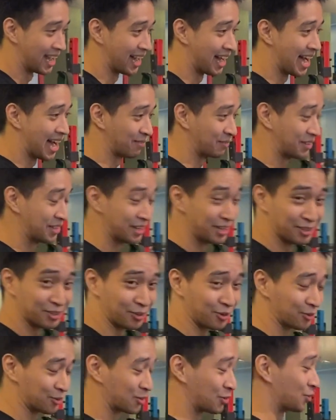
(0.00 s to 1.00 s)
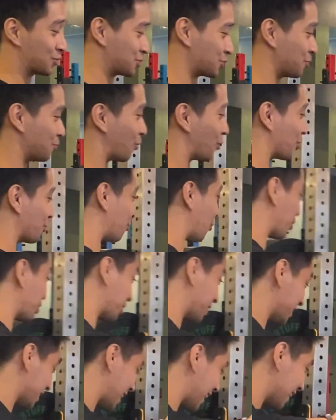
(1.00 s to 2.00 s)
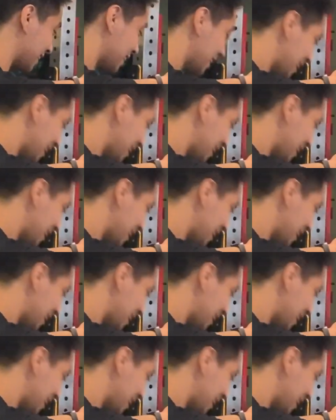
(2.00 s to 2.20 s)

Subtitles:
half a year or close to more than that.